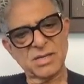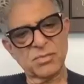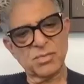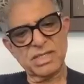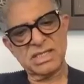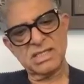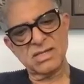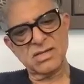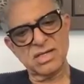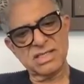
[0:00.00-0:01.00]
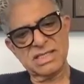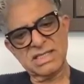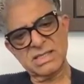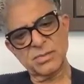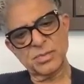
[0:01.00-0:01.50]
A particular
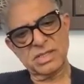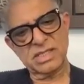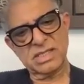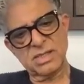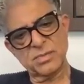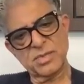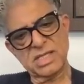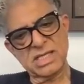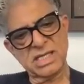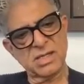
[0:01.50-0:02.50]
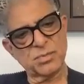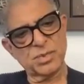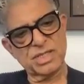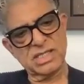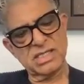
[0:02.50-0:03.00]
context, a particular meaning, a
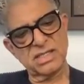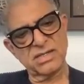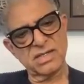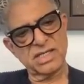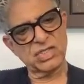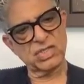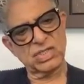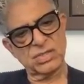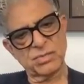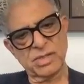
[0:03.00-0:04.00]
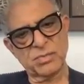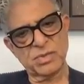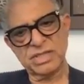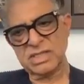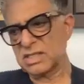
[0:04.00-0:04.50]
particular relationship, a
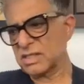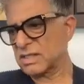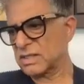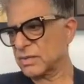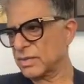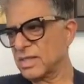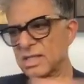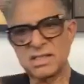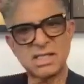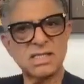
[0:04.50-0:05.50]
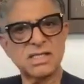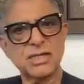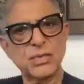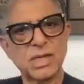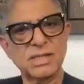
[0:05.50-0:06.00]
particular story, and then a
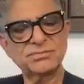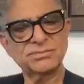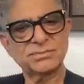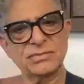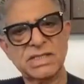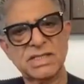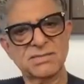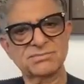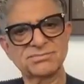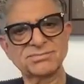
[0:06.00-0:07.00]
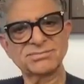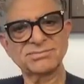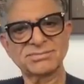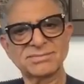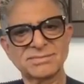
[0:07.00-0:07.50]
new one with
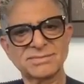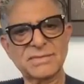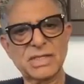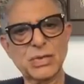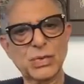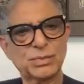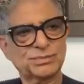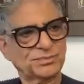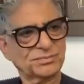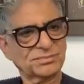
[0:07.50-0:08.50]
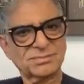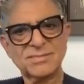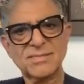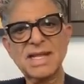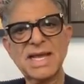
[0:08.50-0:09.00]
no
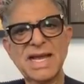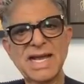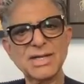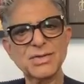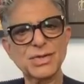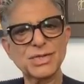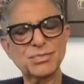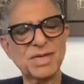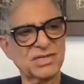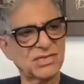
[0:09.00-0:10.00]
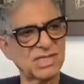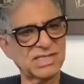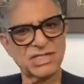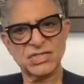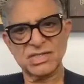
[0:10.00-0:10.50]
algorithmic
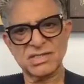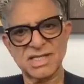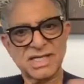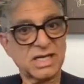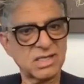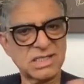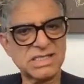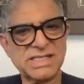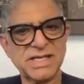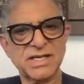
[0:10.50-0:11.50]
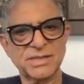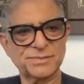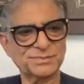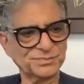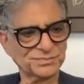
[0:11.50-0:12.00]
transition, like Gödel's theorem.